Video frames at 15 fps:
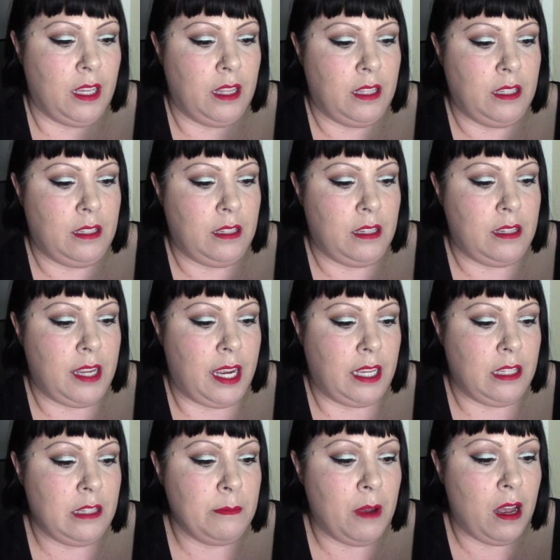This is a
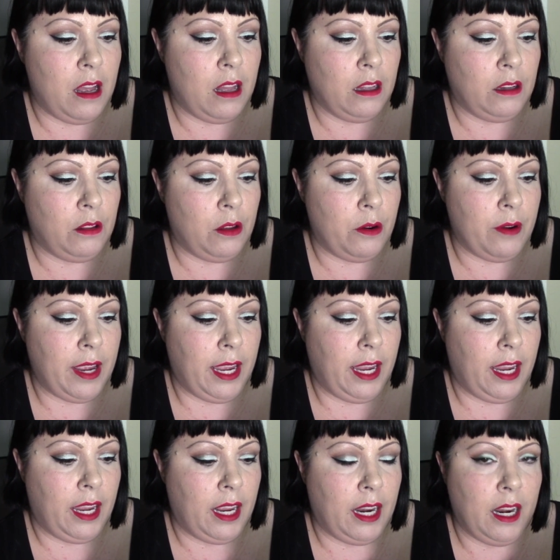small
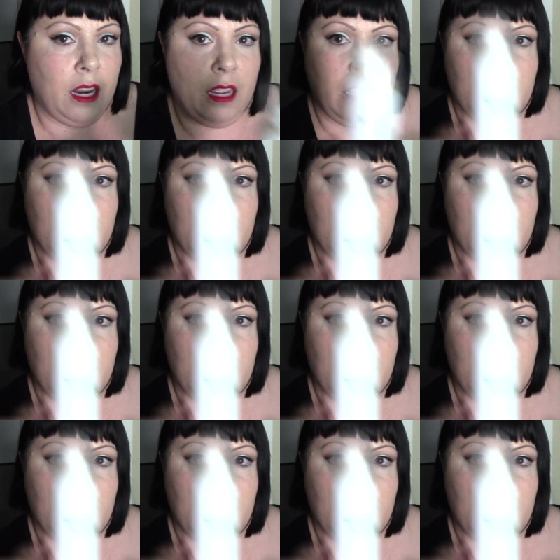Chlorane